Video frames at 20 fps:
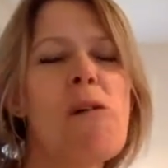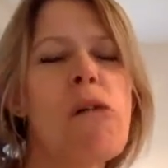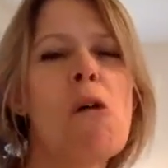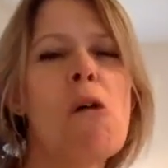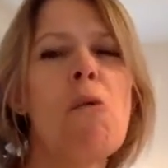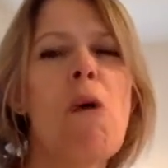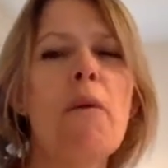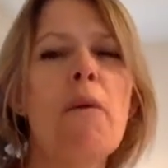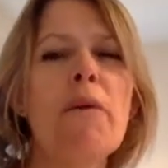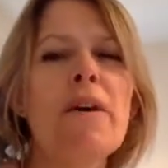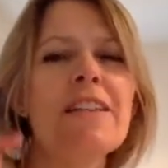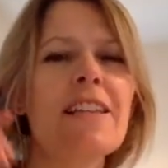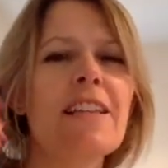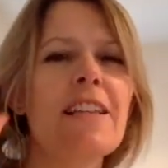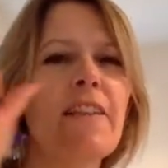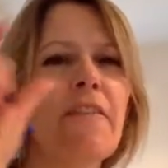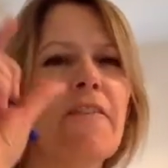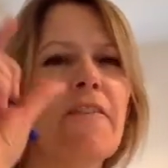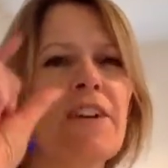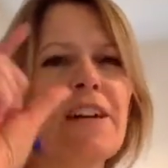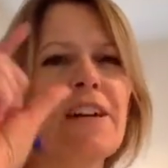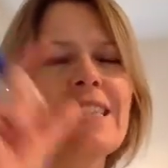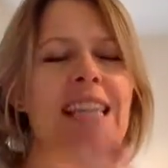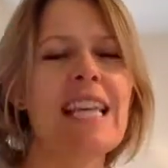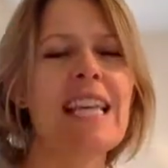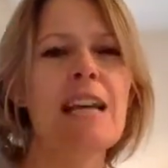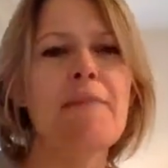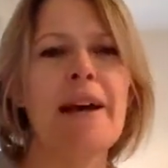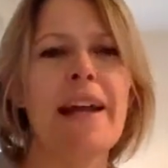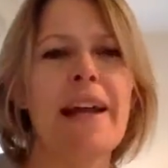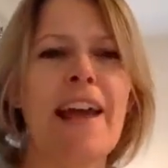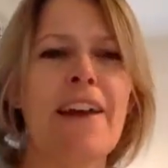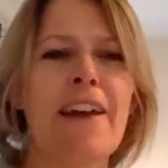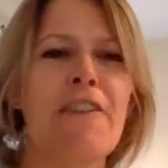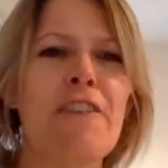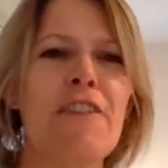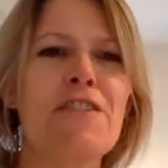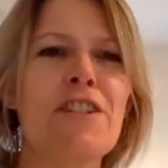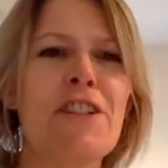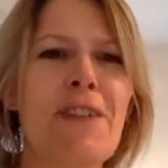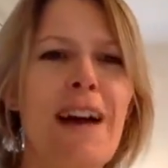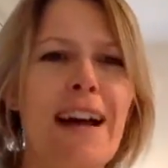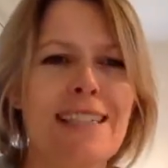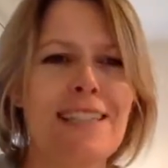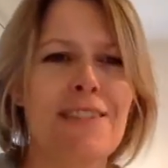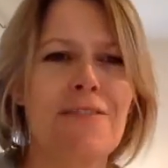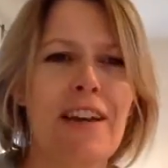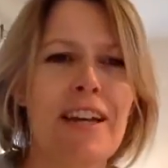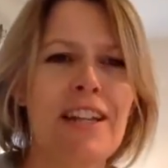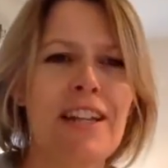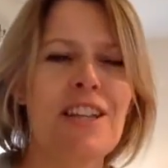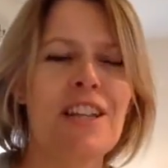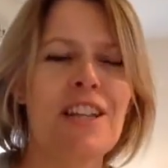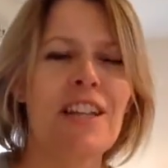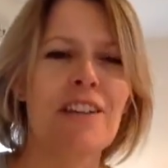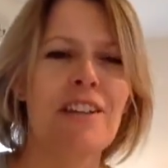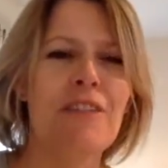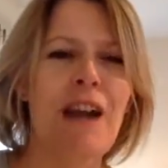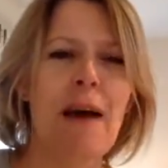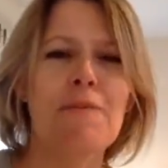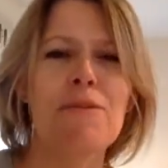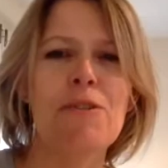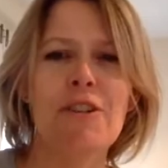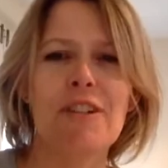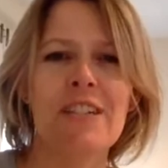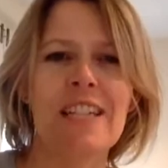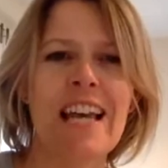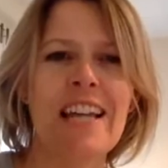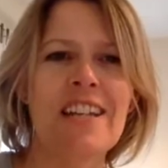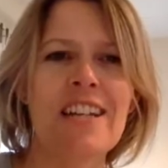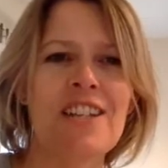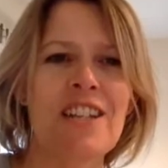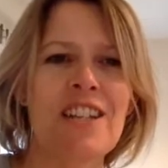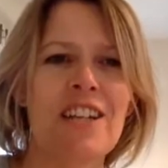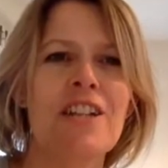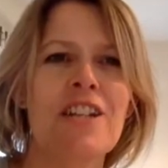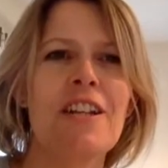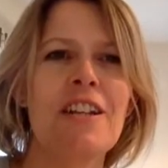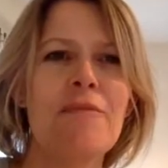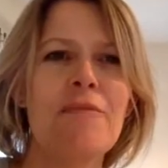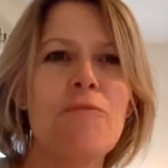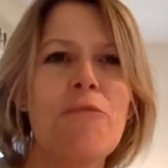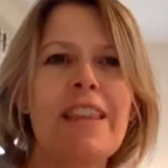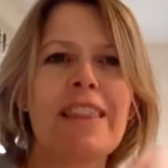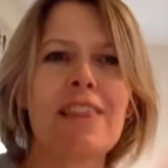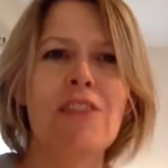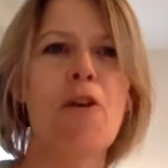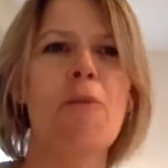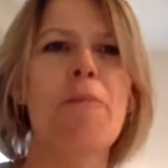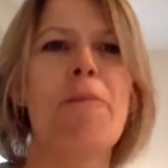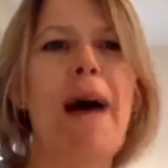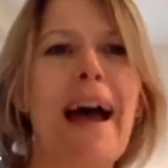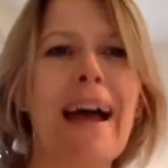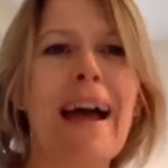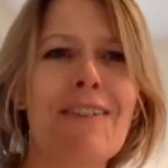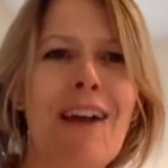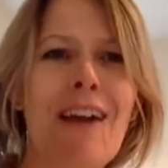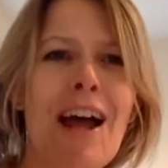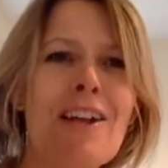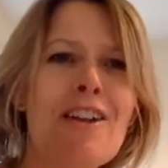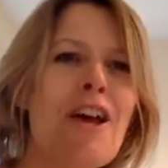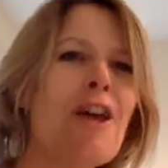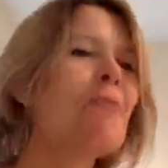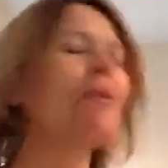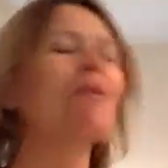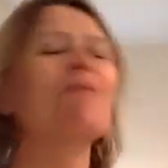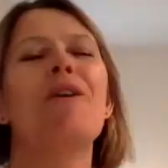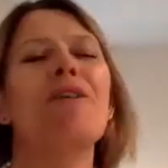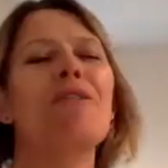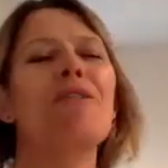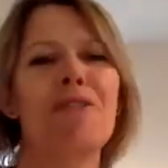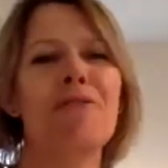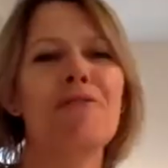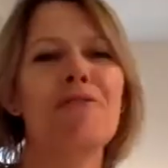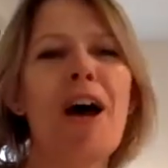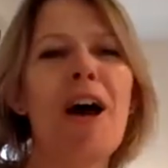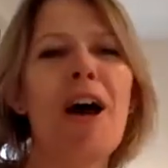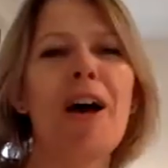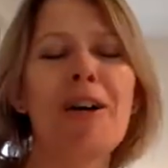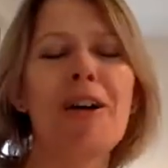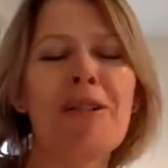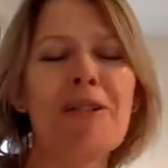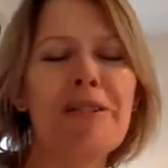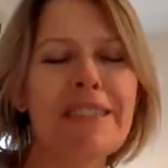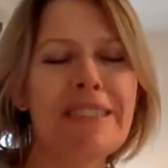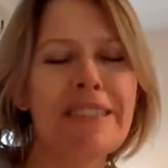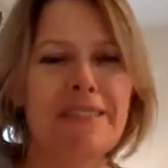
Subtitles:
was it, the first thing about Nrf2 activation that grabbed your attention with your background, knowing what you know?